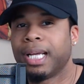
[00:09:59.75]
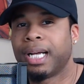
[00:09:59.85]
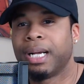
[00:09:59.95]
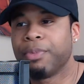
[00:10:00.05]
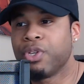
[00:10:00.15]

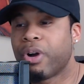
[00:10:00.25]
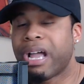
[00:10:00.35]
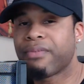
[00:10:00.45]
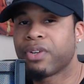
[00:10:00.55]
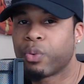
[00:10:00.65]
Having
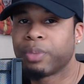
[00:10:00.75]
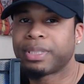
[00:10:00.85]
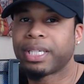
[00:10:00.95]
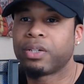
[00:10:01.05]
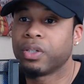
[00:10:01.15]
your
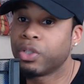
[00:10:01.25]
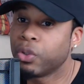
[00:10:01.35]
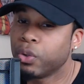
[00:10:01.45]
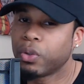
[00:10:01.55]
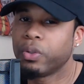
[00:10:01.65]
website on
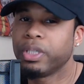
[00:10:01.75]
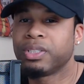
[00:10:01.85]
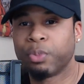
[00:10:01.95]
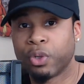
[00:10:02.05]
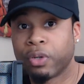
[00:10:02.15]
Google is
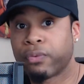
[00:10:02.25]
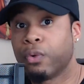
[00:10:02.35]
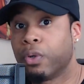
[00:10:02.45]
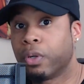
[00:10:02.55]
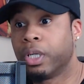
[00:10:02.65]
more
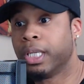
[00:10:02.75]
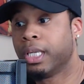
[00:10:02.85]
for